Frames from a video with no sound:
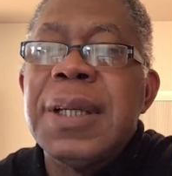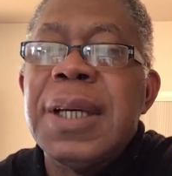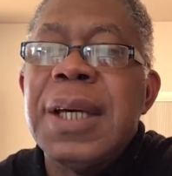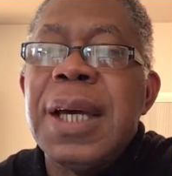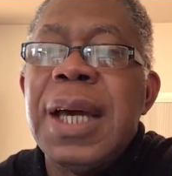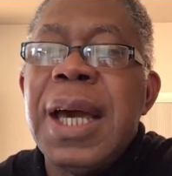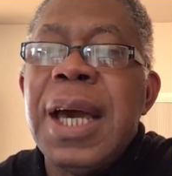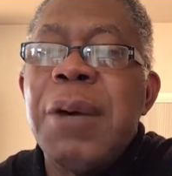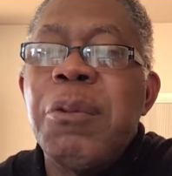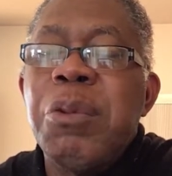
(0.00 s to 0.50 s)

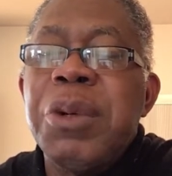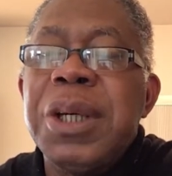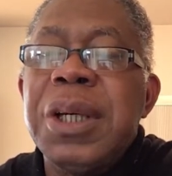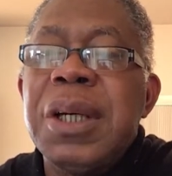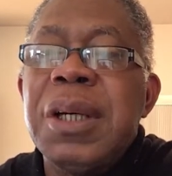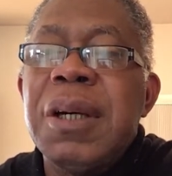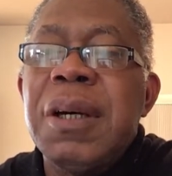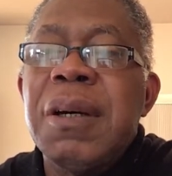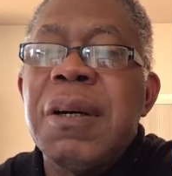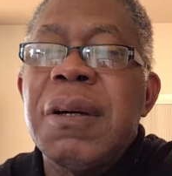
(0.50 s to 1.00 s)
and we
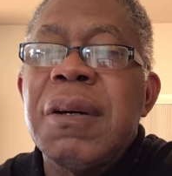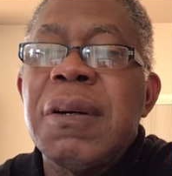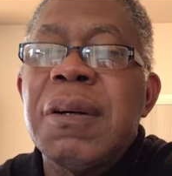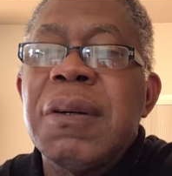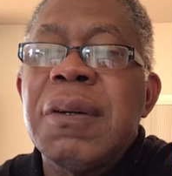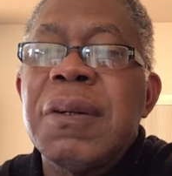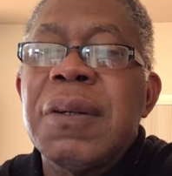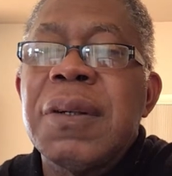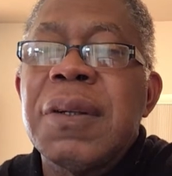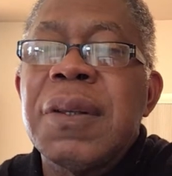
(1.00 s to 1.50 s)
hear
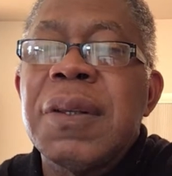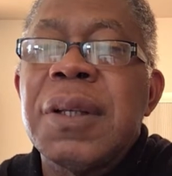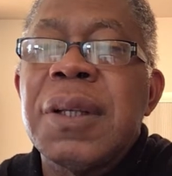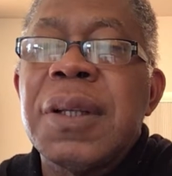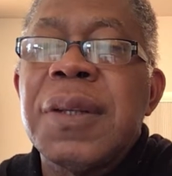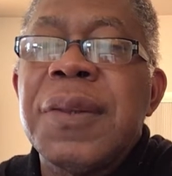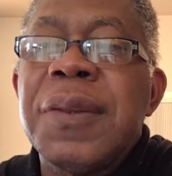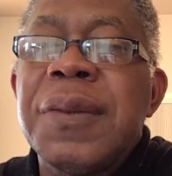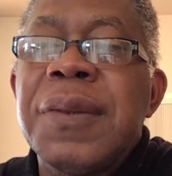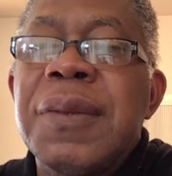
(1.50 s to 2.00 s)
the
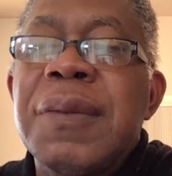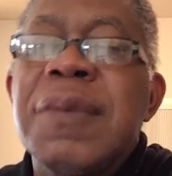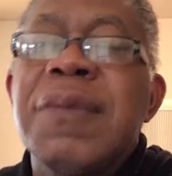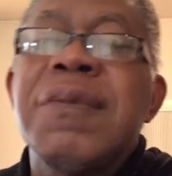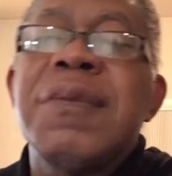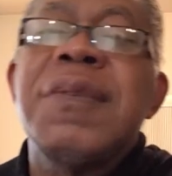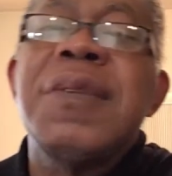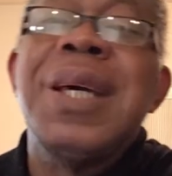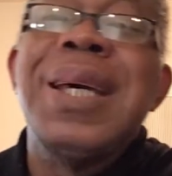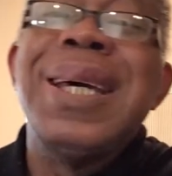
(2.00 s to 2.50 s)

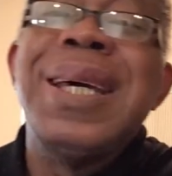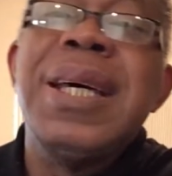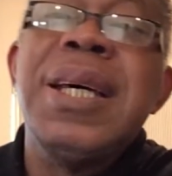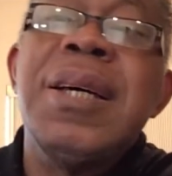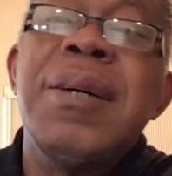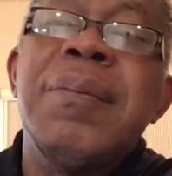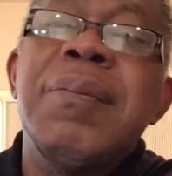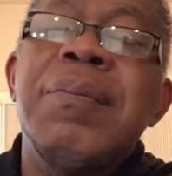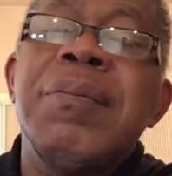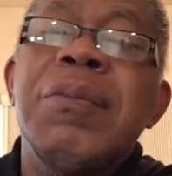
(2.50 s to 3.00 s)

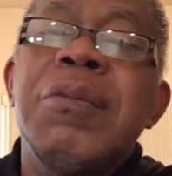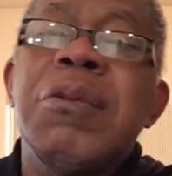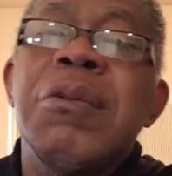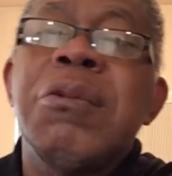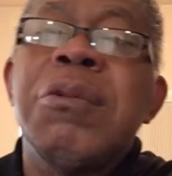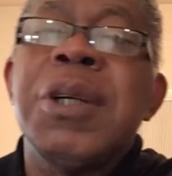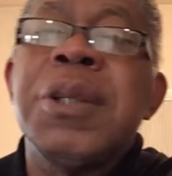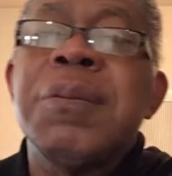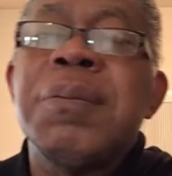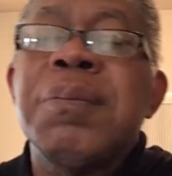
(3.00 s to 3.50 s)
hymn
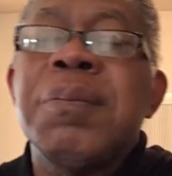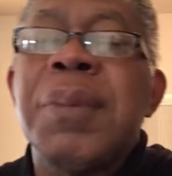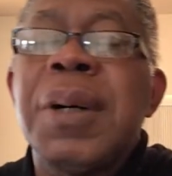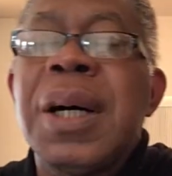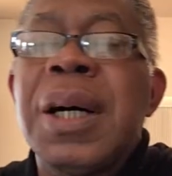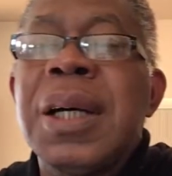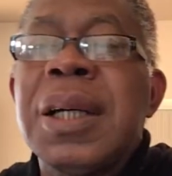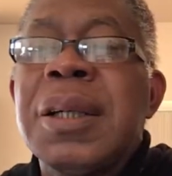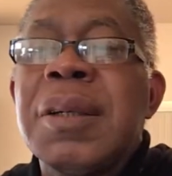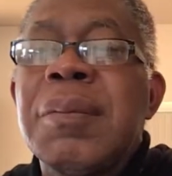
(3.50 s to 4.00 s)
written
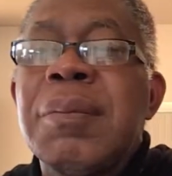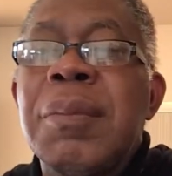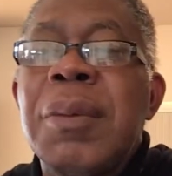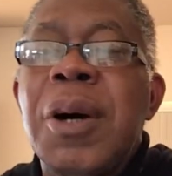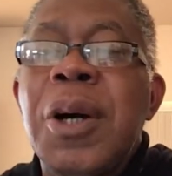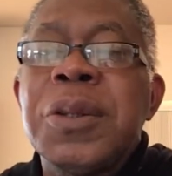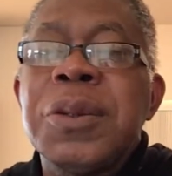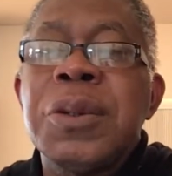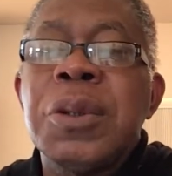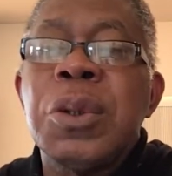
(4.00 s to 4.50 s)
by
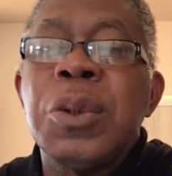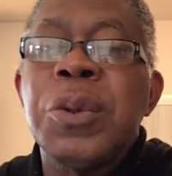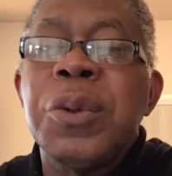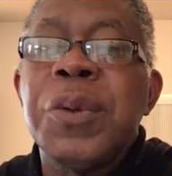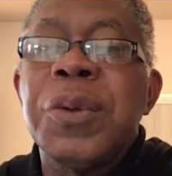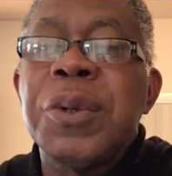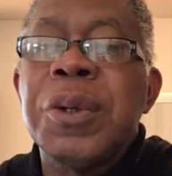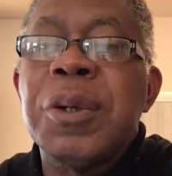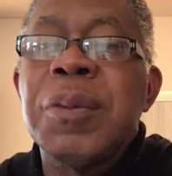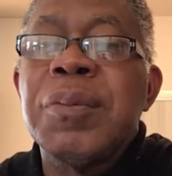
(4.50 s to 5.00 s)
Martin
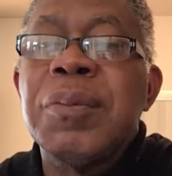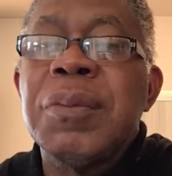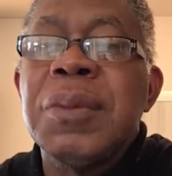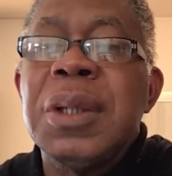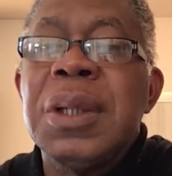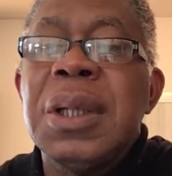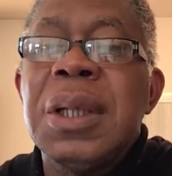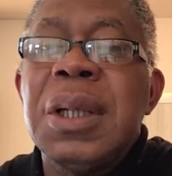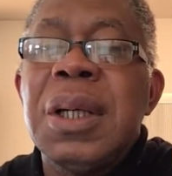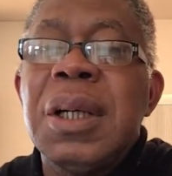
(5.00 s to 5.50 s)
Luther,
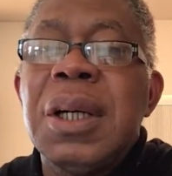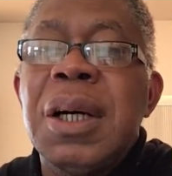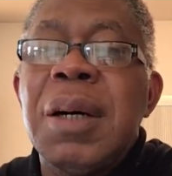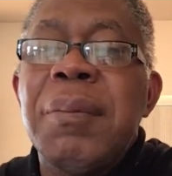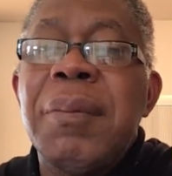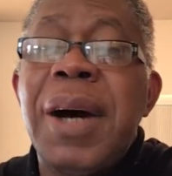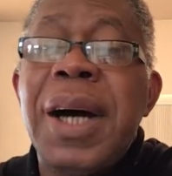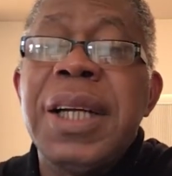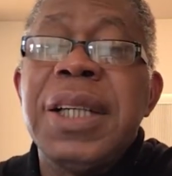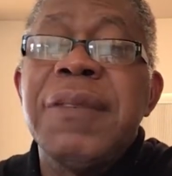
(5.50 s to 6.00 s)

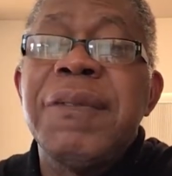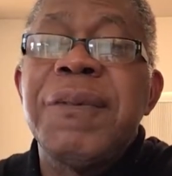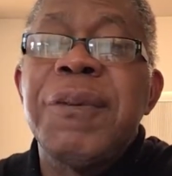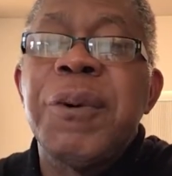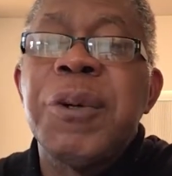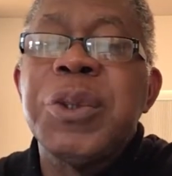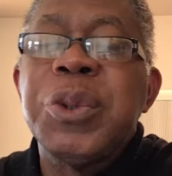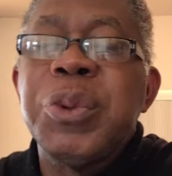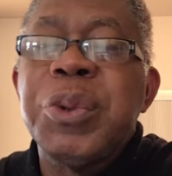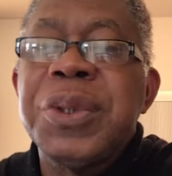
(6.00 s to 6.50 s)
Mighty
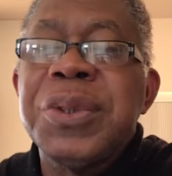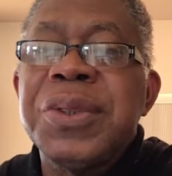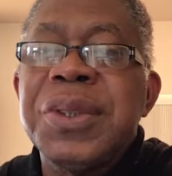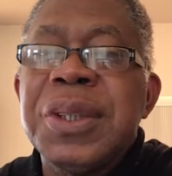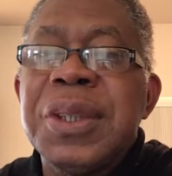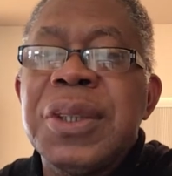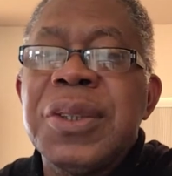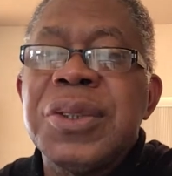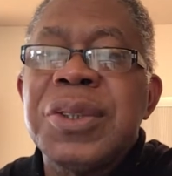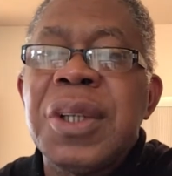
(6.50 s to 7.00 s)
Fortress
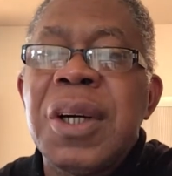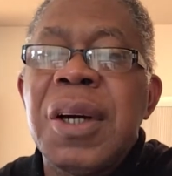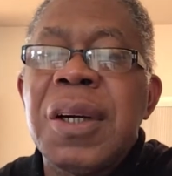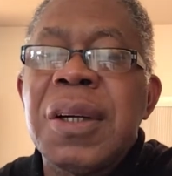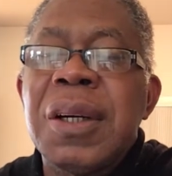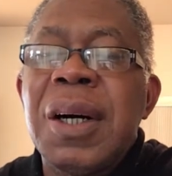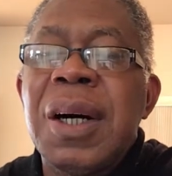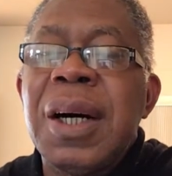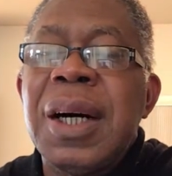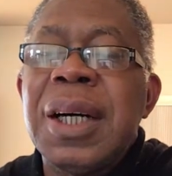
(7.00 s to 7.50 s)
is Our
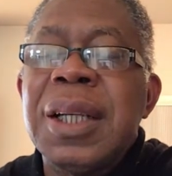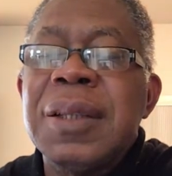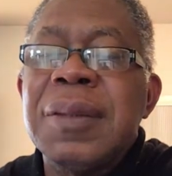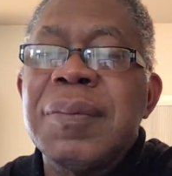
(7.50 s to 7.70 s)
God.